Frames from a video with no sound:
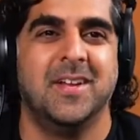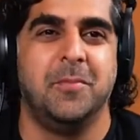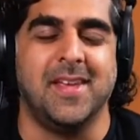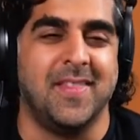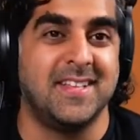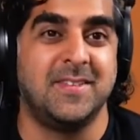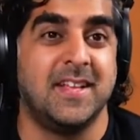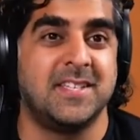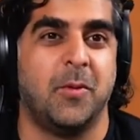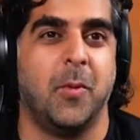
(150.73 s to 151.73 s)
but yeah, that's
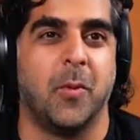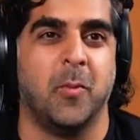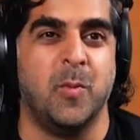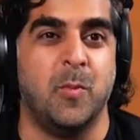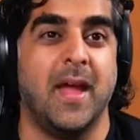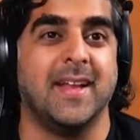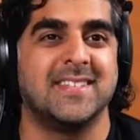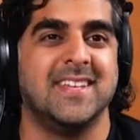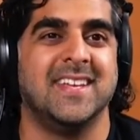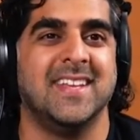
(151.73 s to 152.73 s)
that's how we were when we
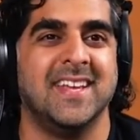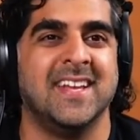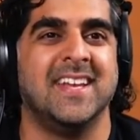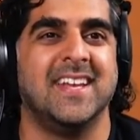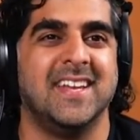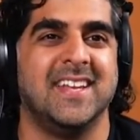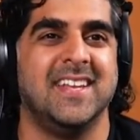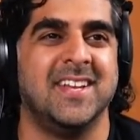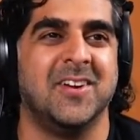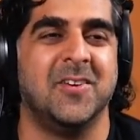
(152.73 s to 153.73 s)
met. And then
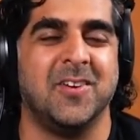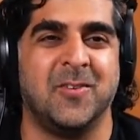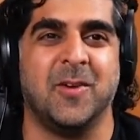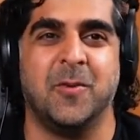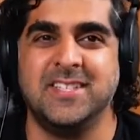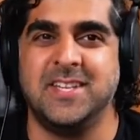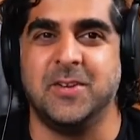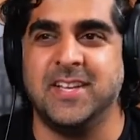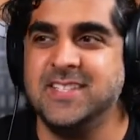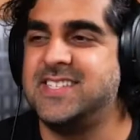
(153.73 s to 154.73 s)
you know, great. What does he
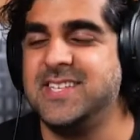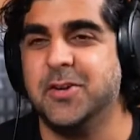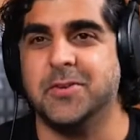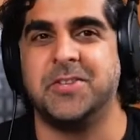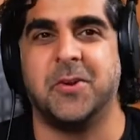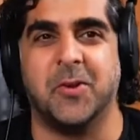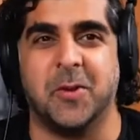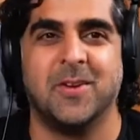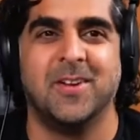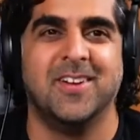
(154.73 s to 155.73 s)
do? He's a CEO of a
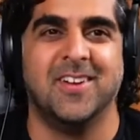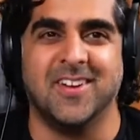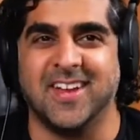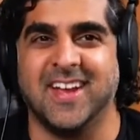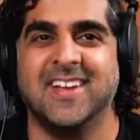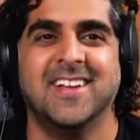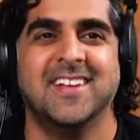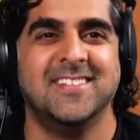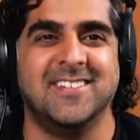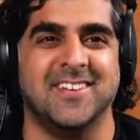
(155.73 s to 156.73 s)
startup. Okay,
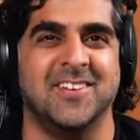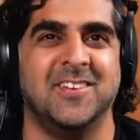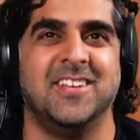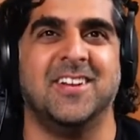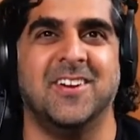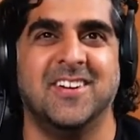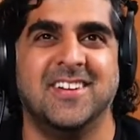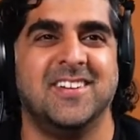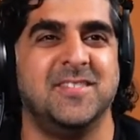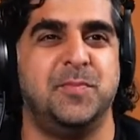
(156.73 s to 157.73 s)
so you know
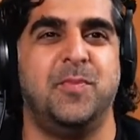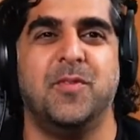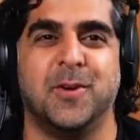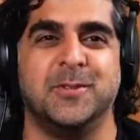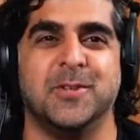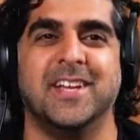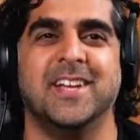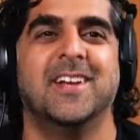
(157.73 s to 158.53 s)
is virtually